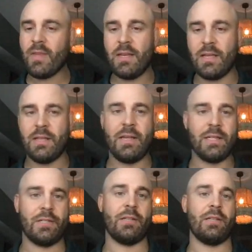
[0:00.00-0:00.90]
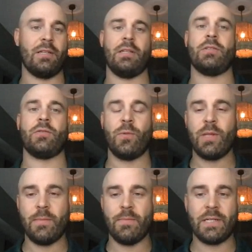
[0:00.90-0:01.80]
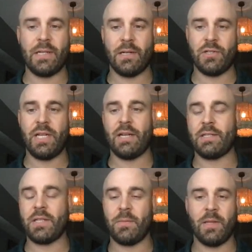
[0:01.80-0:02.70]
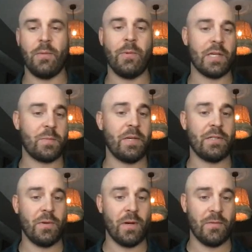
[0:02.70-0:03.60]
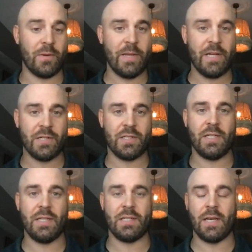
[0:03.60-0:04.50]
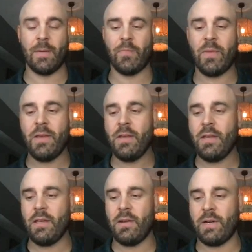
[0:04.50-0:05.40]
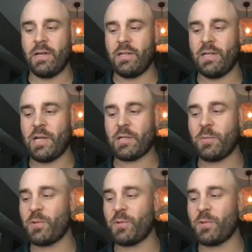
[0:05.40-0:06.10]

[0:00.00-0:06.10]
that is really big to understand, and something that we explain to all of our patients is Dr.